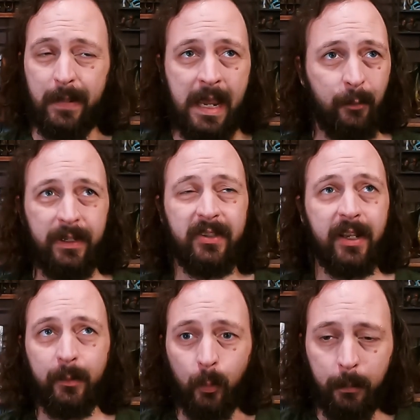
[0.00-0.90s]
do we
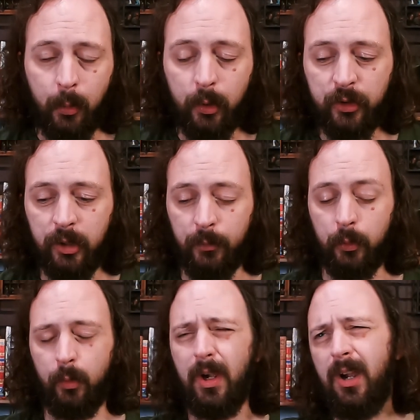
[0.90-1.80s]
decide what portion of the
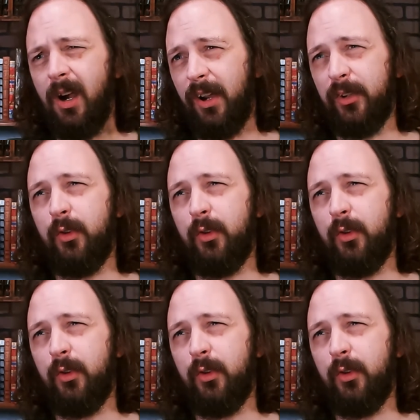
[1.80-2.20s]
crew? Are the